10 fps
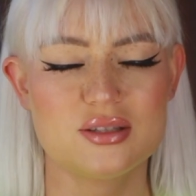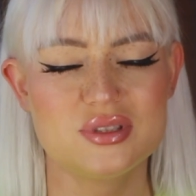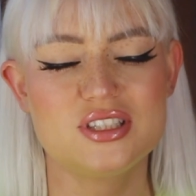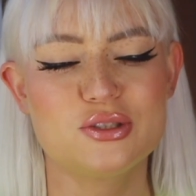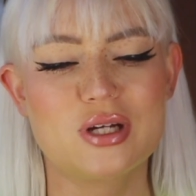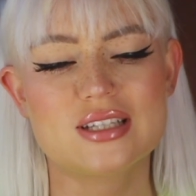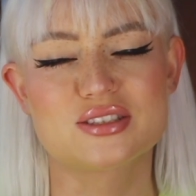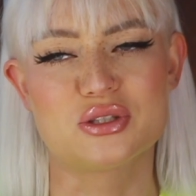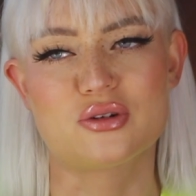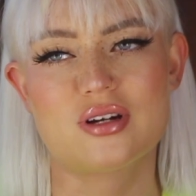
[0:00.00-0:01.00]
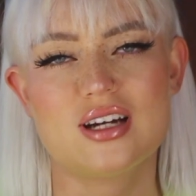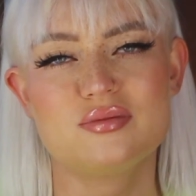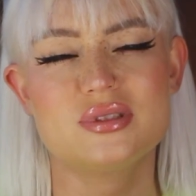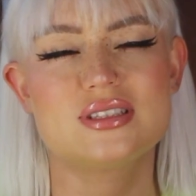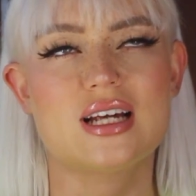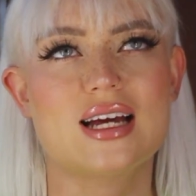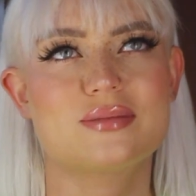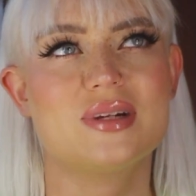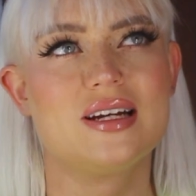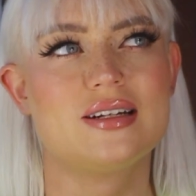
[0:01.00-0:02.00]
I mean, you guys know I've been
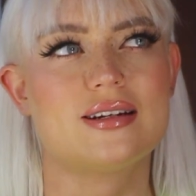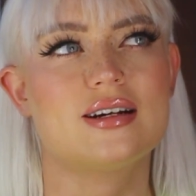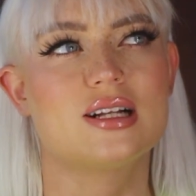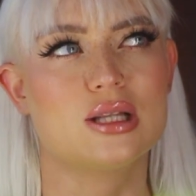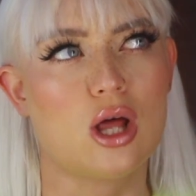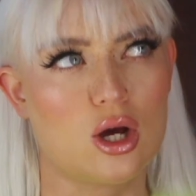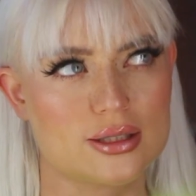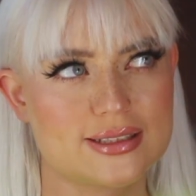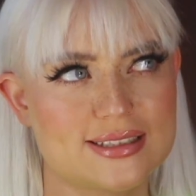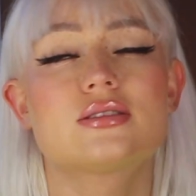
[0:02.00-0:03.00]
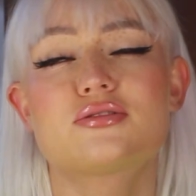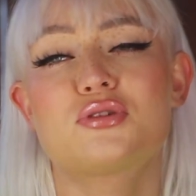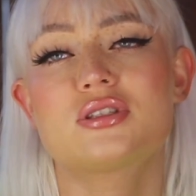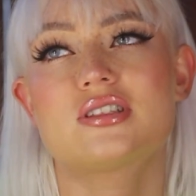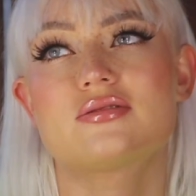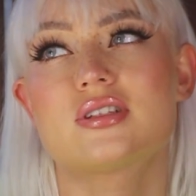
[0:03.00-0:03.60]
dyeing my hair a lot. So of course I've